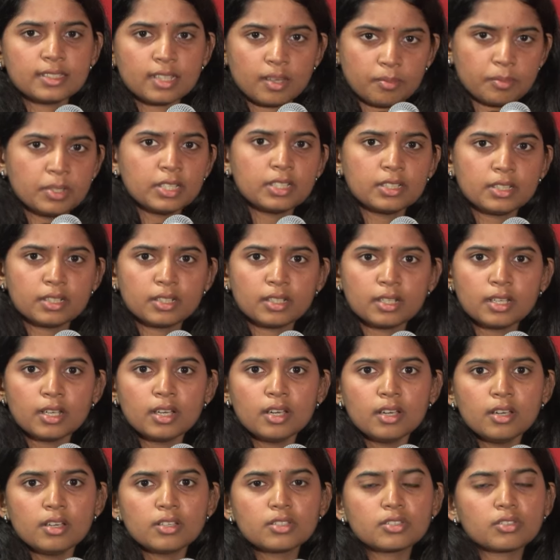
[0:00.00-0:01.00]
summit.
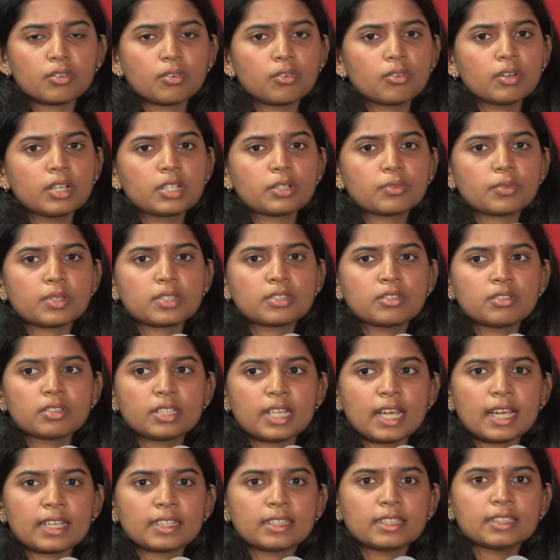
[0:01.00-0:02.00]
So it was to
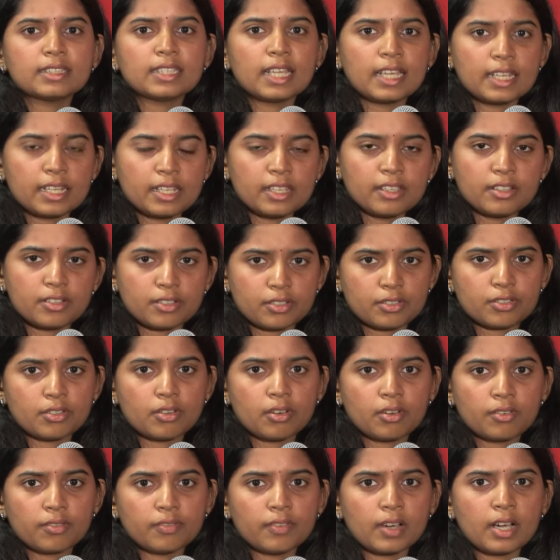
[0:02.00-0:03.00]
tag the 10 years
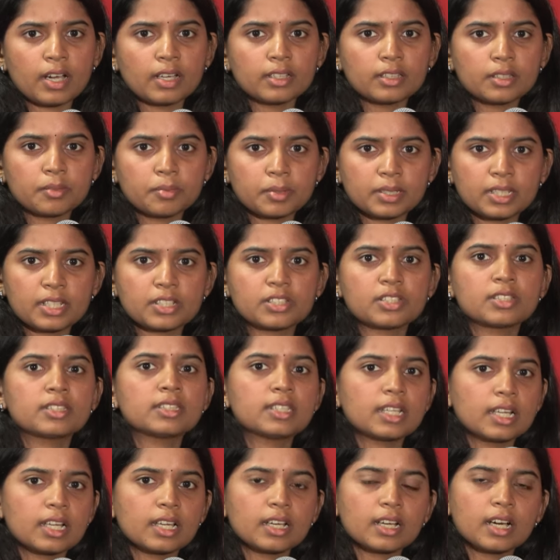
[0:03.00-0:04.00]
of Andhra Pradesh and
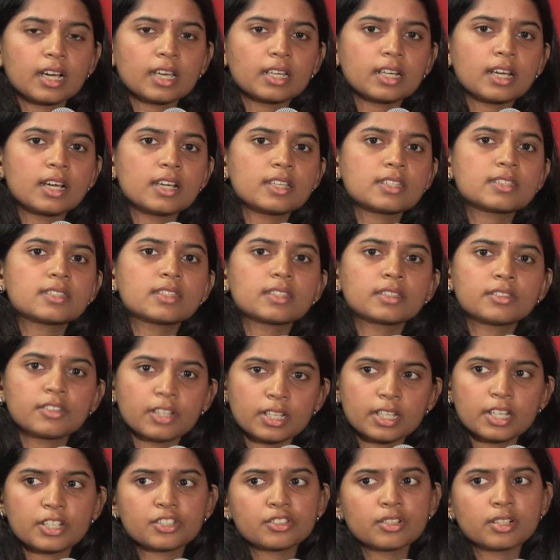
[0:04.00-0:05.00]
Telangana's
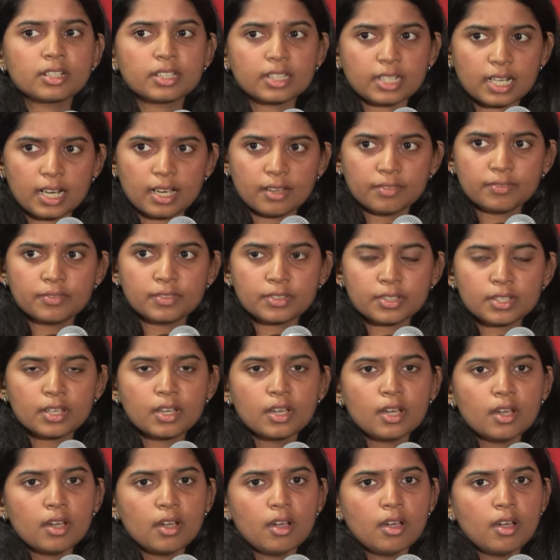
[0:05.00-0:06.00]
traditional crafts.
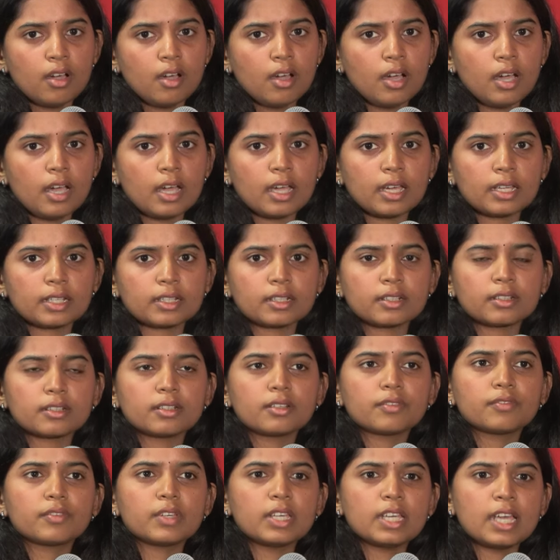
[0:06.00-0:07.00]

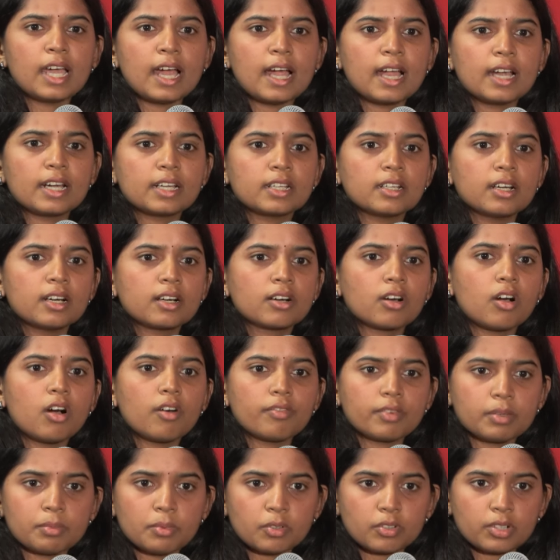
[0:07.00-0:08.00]
And we had a
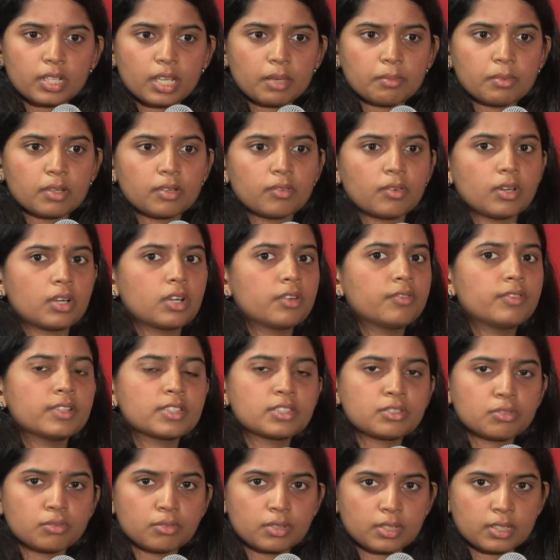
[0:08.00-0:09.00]
coffee book table, one of our
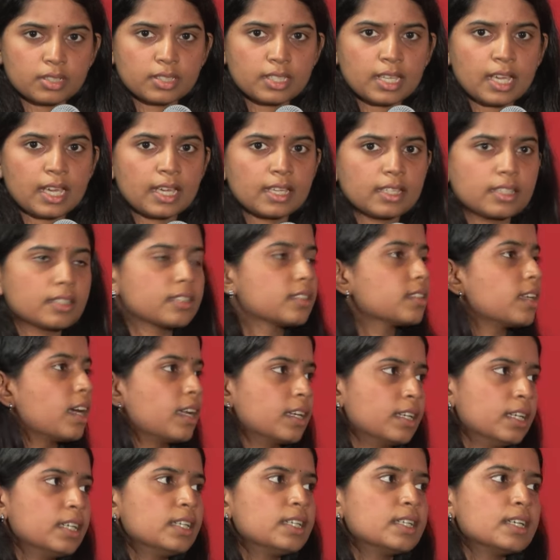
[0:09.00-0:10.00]
students had
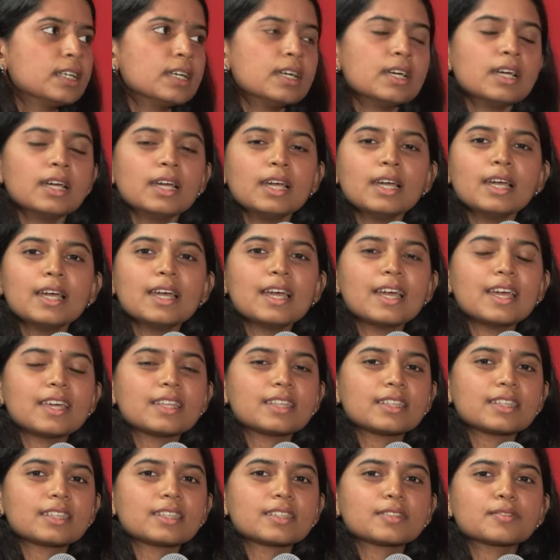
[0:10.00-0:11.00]
done it.
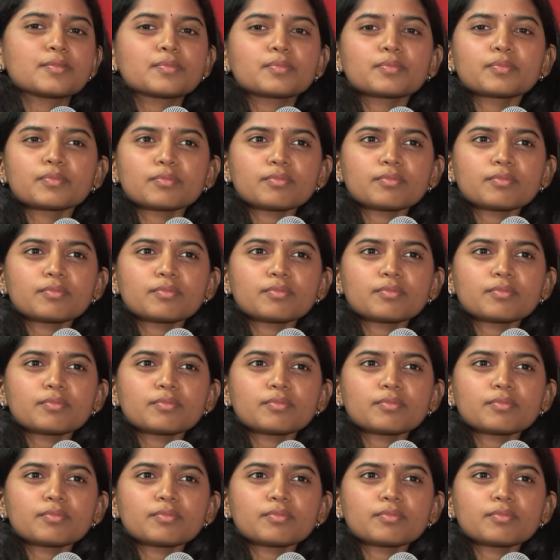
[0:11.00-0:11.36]
And